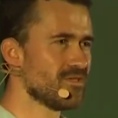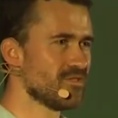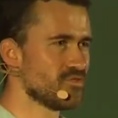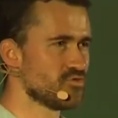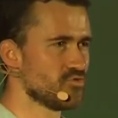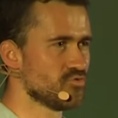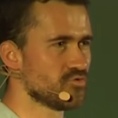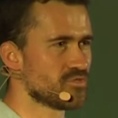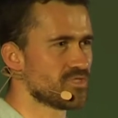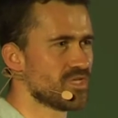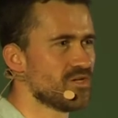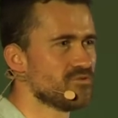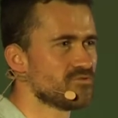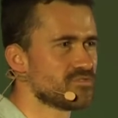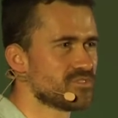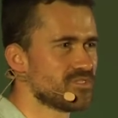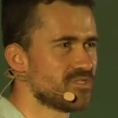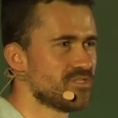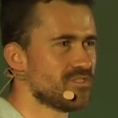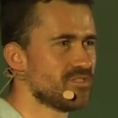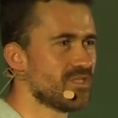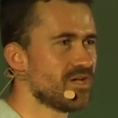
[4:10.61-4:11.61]

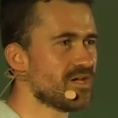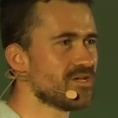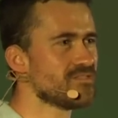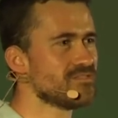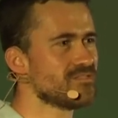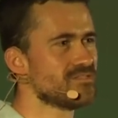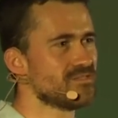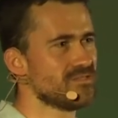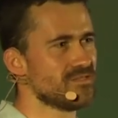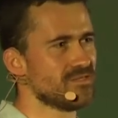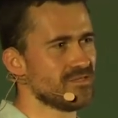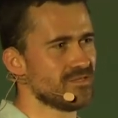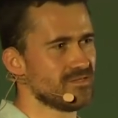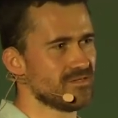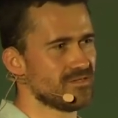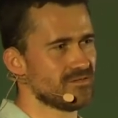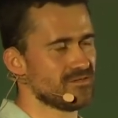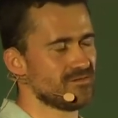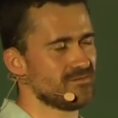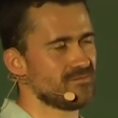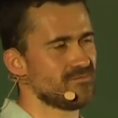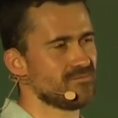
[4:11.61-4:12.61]
2019,
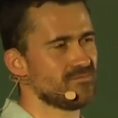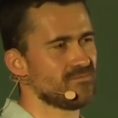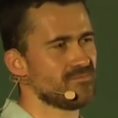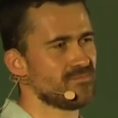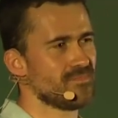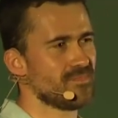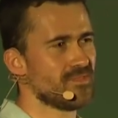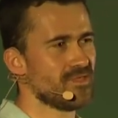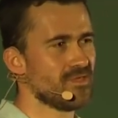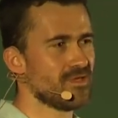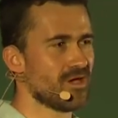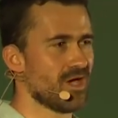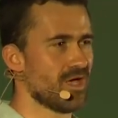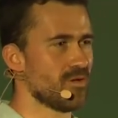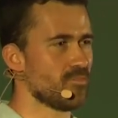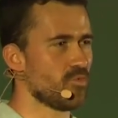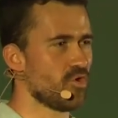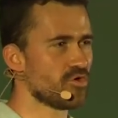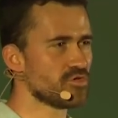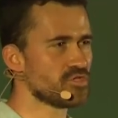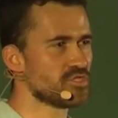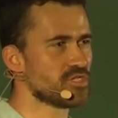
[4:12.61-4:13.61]
I'm
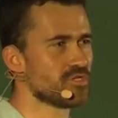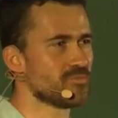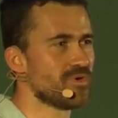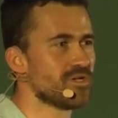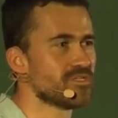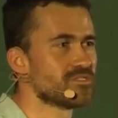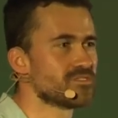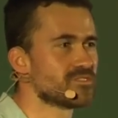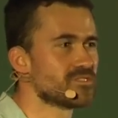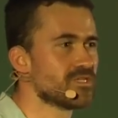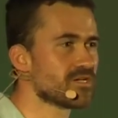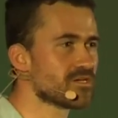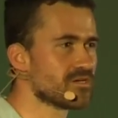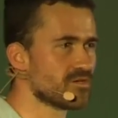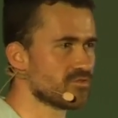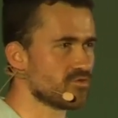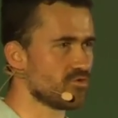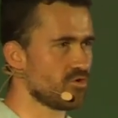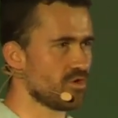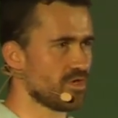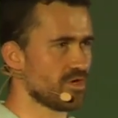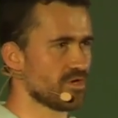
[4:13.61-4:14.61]
launching my second
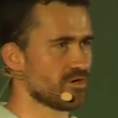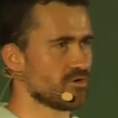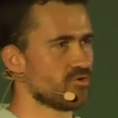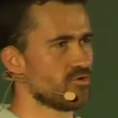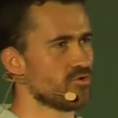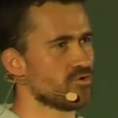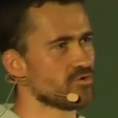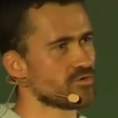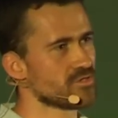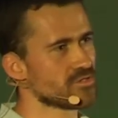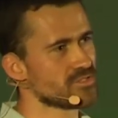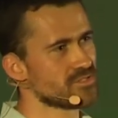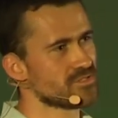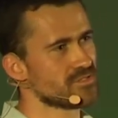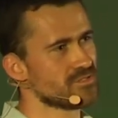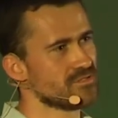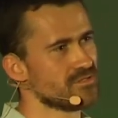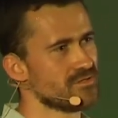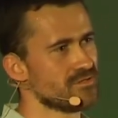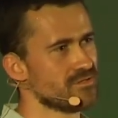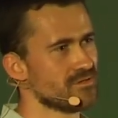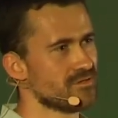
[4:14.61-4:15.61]
online course
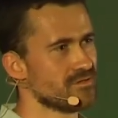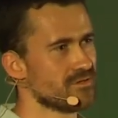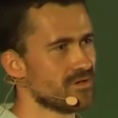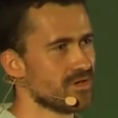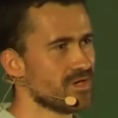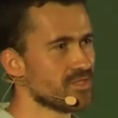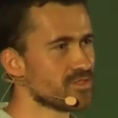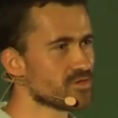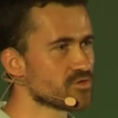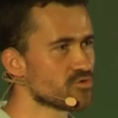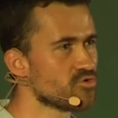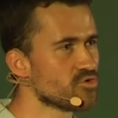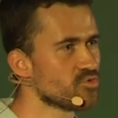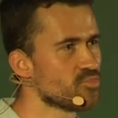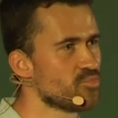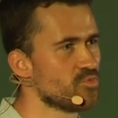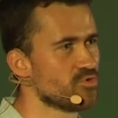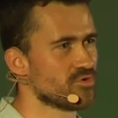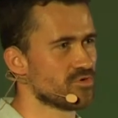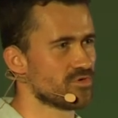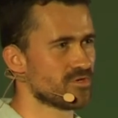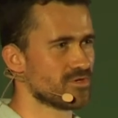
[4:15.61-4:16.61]
and a
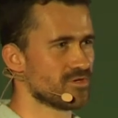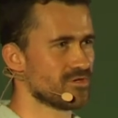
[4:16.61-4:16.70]
cookbook.